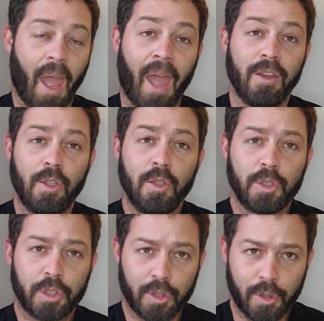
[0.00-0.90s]
And you
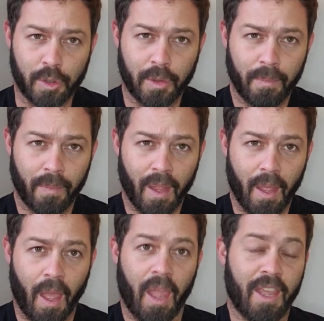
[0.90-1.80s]
should.
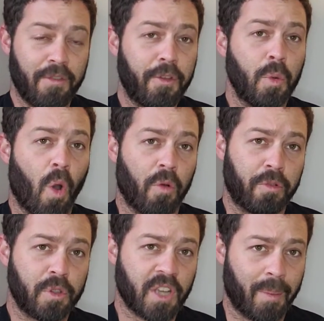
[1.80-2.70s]
If you are
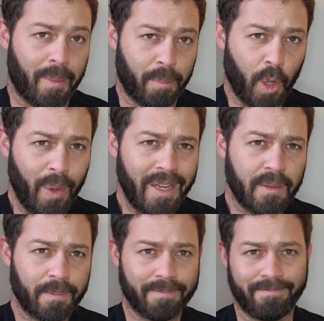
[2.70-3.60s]
full-time employed
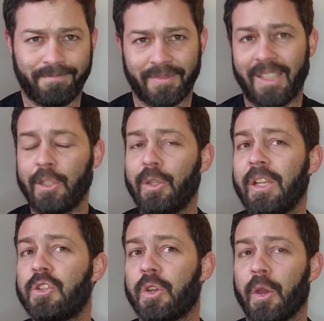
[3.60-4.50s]
and you
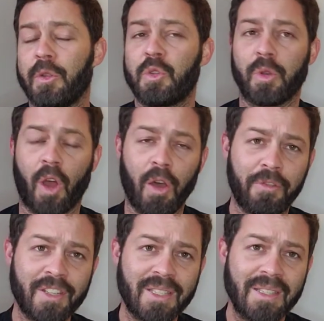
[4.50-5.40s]
need to go into an
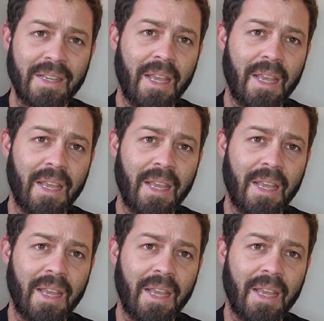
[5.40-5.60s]
office,